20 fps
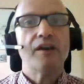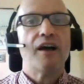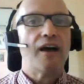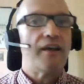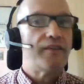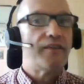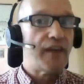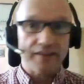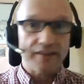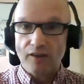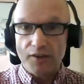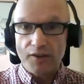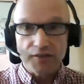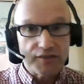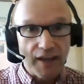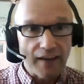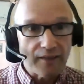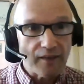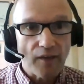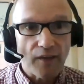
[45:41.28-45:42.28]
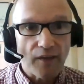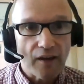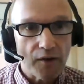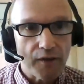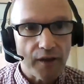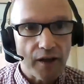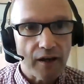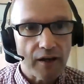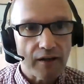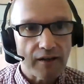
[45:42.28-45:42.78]
That's not saying that the
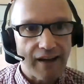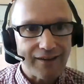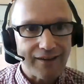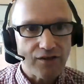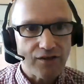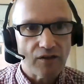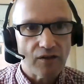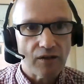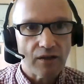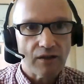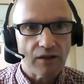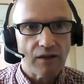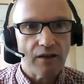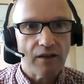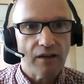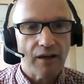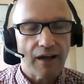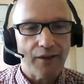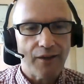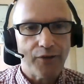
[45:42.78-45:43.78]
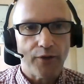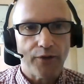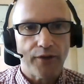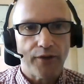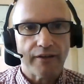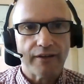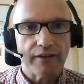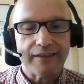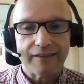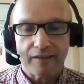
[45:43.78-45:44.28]
other national health
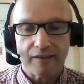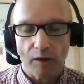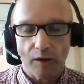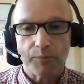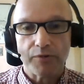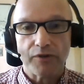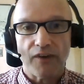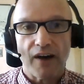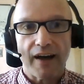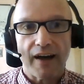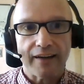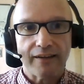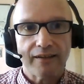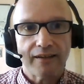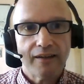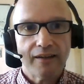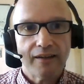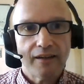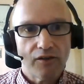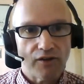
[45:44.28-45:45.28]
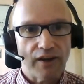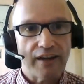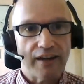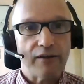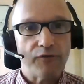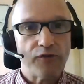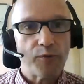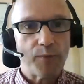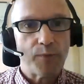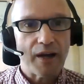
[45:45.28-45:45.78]
authorities don't provide great
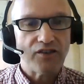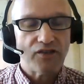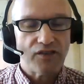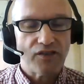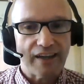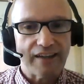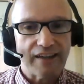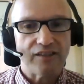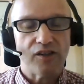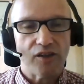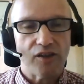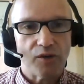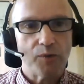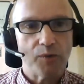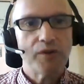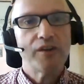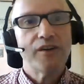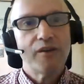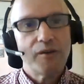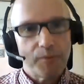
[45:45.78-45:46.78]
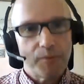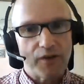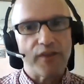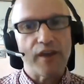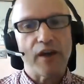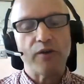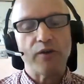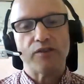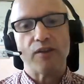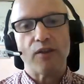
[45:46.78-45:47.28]
information, they do, but
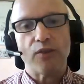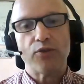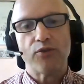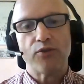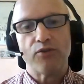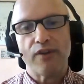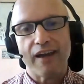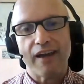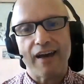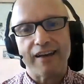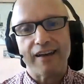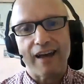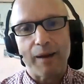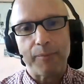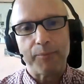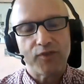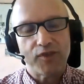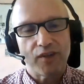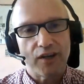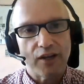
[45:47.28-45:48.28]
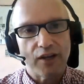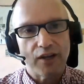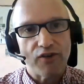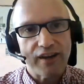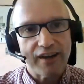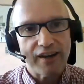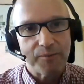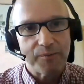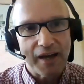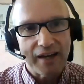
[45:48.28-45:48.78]
those are the three I'd absolutely
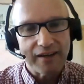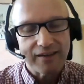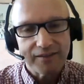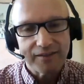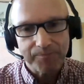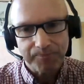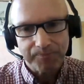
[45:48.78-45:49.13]
recommend.